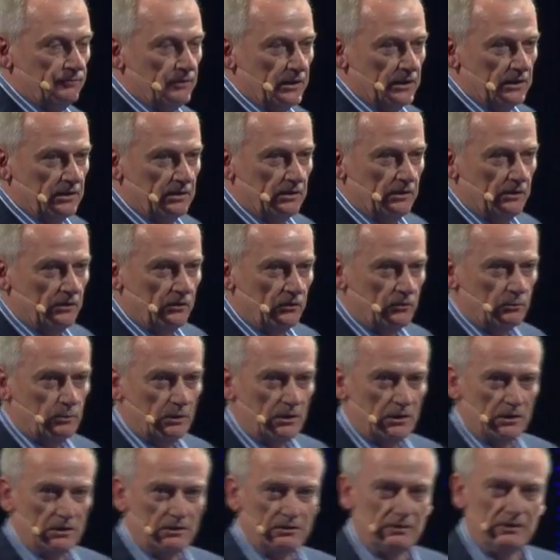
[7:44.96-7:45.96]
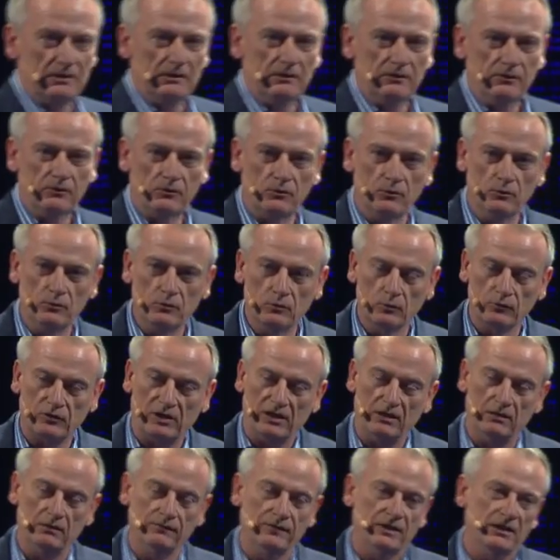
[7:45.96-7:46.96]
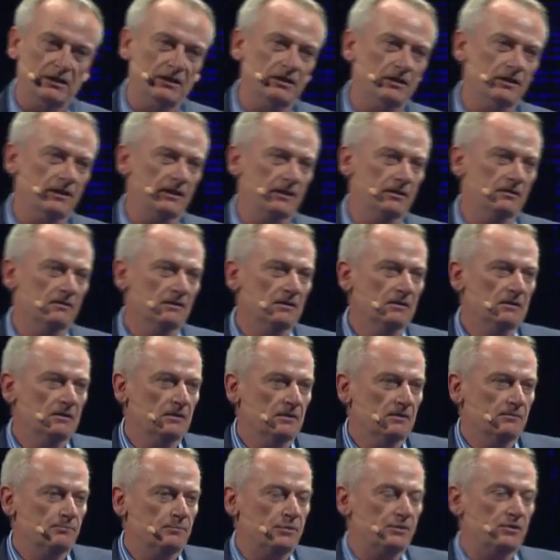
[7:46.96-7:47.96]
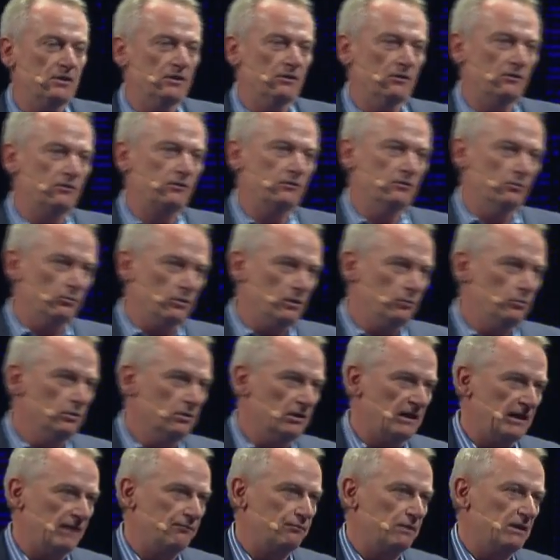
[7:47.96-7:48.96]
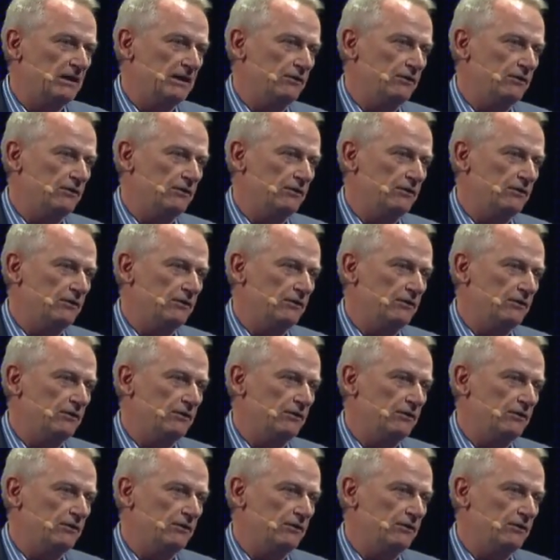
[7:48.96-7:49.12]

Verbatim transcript: And Ray Kurzweil, Google's head of AI, predicts that we will have